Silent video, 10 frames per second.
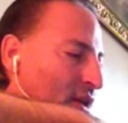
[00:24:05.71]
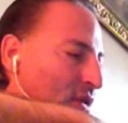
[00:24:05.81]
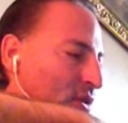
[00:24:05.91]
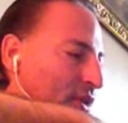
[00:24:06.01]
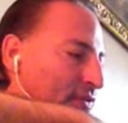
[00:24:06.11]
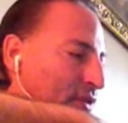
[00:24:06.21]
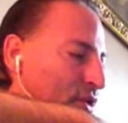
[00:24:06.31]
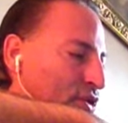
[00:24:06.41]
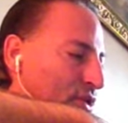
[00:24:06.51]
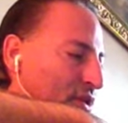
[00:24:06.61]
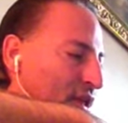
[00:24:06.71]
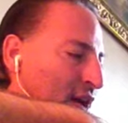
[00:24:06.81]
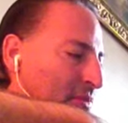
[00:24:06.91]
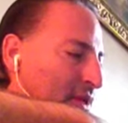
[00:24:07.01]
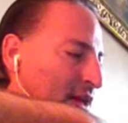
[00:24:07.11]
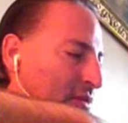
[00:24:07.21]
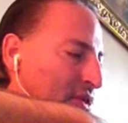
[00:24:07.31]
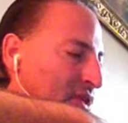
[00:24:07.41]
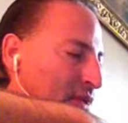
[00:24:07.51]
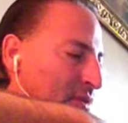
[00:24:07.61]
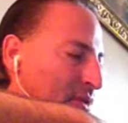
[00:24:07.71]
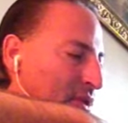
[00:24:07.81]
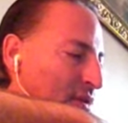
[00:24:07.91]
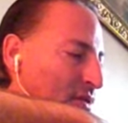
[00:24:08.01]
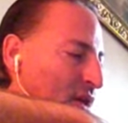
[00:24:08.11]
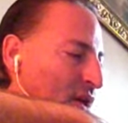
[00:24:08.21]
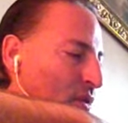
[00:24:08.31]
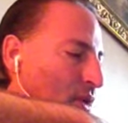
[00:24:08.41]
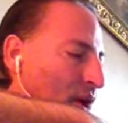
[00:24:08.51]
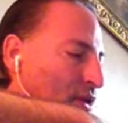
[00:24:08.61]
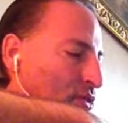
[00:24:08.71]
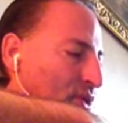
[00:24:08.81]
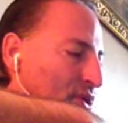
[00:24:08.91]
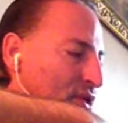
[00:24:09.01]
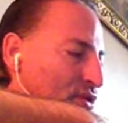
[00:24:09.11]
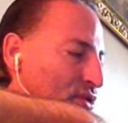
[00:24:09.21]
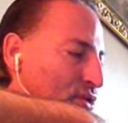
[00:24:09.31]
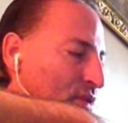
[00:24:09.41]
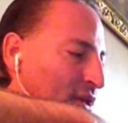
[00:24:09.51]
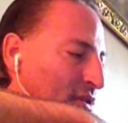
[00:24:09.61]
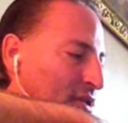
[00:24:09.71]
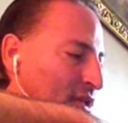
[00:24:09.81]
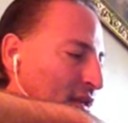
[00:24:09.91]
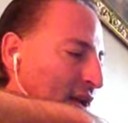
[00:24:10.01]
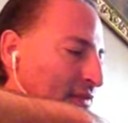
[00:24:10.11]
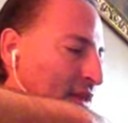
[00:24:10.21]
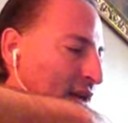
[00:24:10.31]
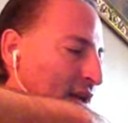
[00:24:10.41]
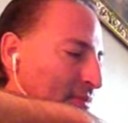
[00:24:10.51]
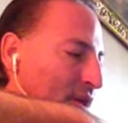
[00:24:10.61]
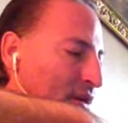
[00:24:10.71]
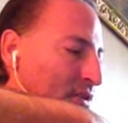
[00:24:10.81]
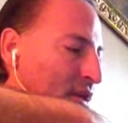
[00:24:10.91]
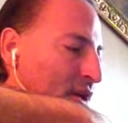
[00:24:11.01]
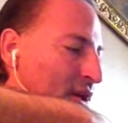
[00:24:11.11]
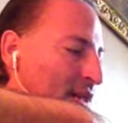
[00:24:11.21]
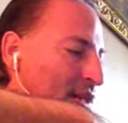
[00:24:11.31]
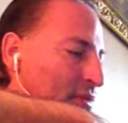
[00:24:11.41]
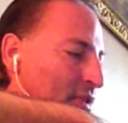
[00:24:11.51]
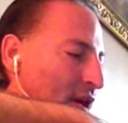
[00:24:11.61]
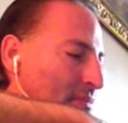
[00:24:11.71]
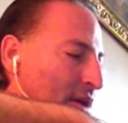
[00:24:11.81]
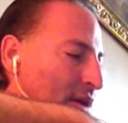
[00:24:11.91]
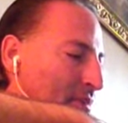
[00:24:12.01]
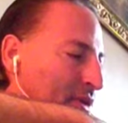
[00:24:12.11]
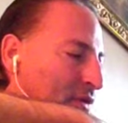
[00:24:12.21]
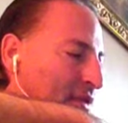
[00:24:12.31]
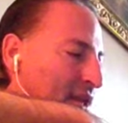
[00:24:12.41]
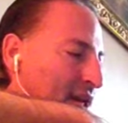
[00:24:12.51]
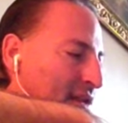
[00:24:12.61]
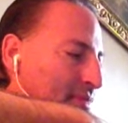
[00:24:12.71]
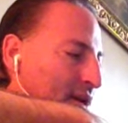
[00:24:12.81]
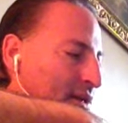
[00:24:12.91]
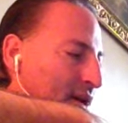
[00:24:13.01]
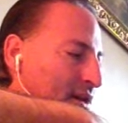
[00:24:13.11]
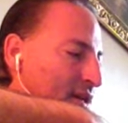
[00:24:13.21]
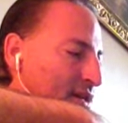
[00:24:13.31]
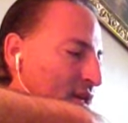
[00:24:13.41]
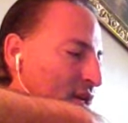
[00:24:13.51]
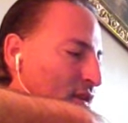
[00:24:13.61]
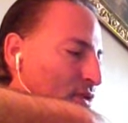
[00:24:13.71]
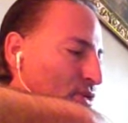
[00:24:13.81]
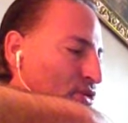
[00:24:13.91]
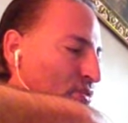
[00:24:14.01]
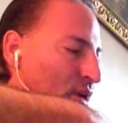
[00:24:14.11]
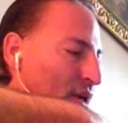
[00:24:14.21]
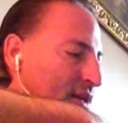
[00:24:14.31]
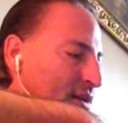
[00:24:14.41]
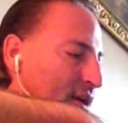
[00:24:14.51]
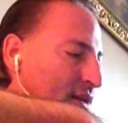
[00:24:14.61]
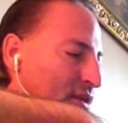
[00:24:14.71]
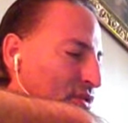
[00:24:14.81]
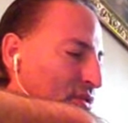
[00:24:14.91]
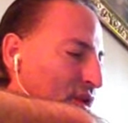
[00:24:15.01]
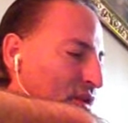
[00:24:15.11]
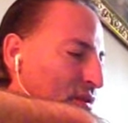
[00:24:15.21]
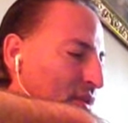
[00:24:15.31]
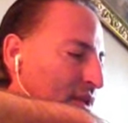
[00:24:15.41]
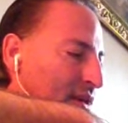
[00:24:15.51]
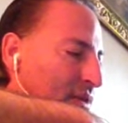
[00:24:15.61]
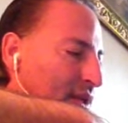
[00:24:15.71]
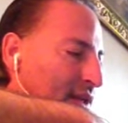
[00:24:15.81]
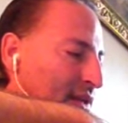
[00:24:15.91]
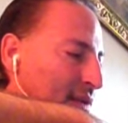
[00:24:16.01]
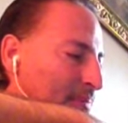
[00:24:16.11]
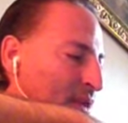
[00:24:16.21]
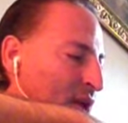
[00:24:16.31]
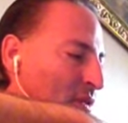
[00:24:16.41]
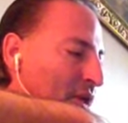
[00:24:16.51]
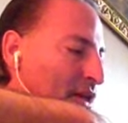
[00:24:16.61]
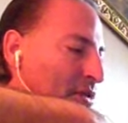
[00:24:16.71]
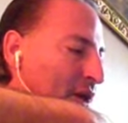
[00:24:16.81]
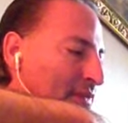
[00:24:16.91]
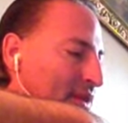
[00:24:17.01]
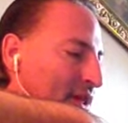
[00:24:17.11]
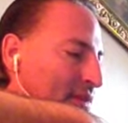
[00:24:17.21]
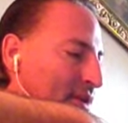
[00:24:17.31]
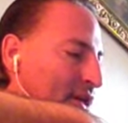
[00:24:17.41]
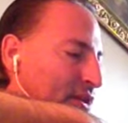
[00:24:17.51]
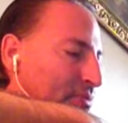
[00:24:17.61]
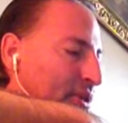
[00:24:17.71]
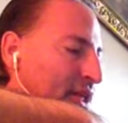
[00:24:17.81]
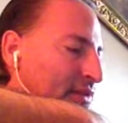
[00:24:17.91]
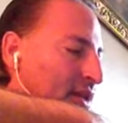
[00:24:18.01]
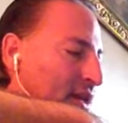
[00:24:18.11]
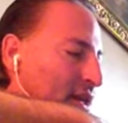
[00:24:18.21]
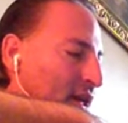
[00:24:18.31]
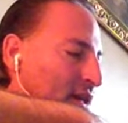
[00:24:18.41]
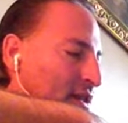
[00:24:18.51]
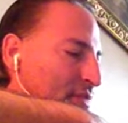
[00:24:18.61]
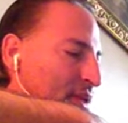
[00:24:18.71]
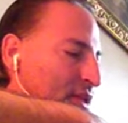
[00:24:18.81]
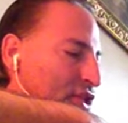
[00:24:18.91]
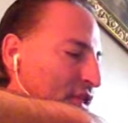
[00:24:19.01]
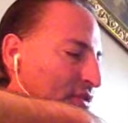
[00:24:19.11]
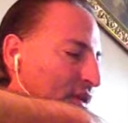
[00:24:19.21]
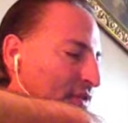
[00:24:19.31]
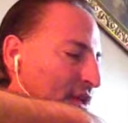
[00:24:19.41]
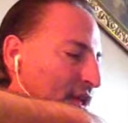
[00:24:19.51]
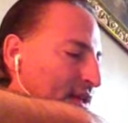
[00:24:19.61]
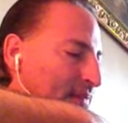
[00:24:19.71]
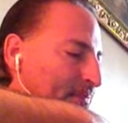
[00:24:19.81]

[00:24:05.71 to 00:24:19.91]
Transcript: Only for a short time the light will still be with you. Walk towards the truth while you still have the light among you, and that you may not be overtaken by darkness. Those who walk in darkness do not know where they will end up. While you have the light among you, believe in it, to be the children of the light.